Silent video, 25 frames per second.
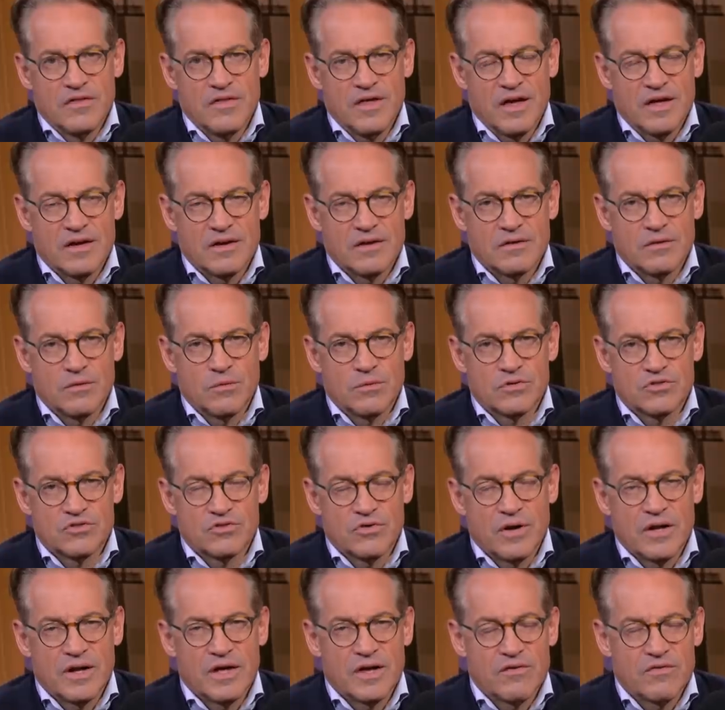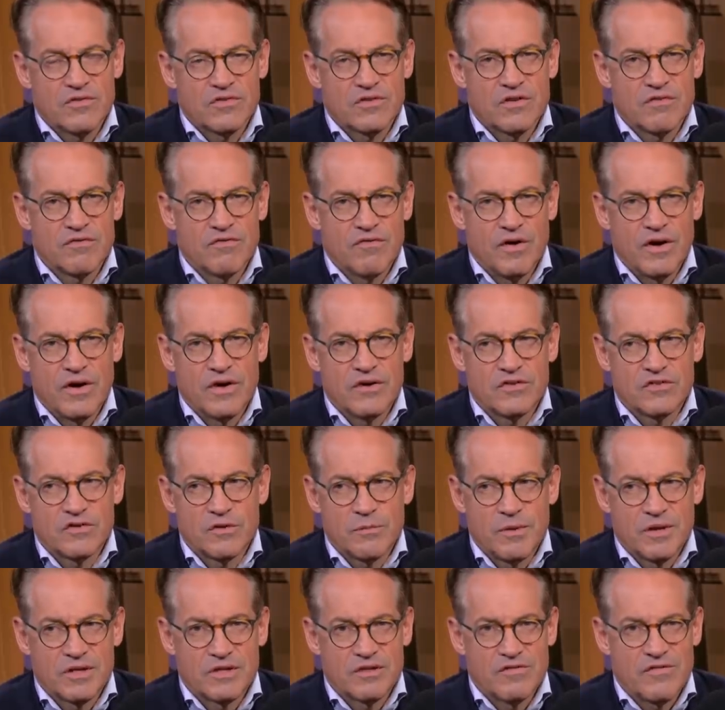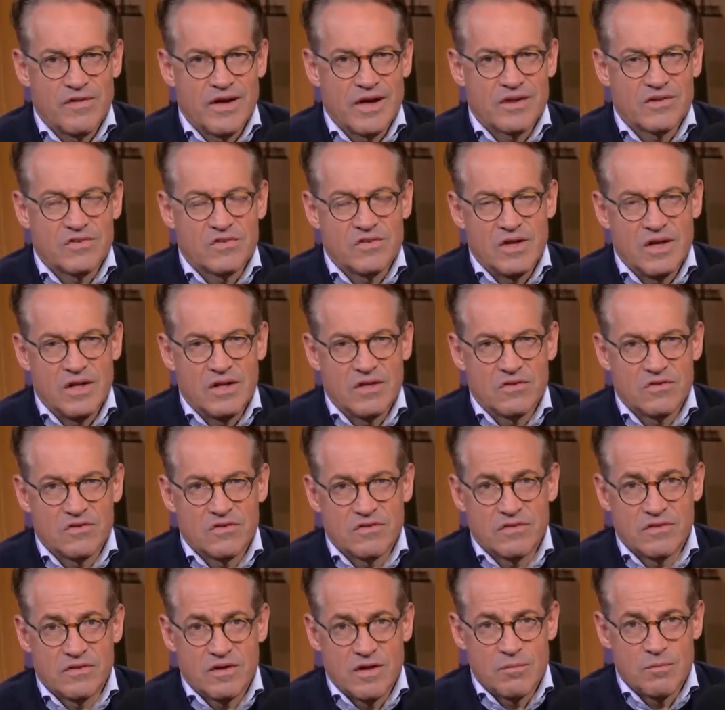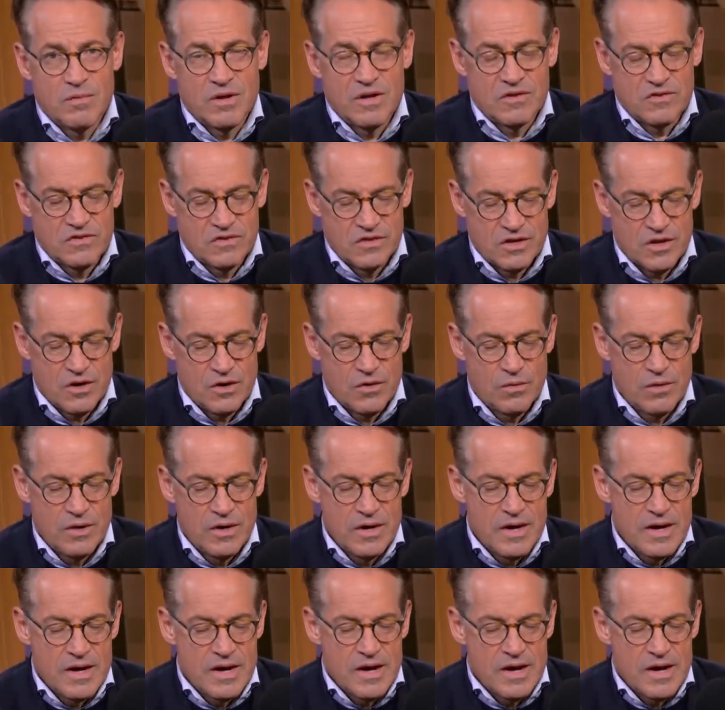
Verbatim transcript: that was trying to give us advice about the vaccines 10 minutes ago.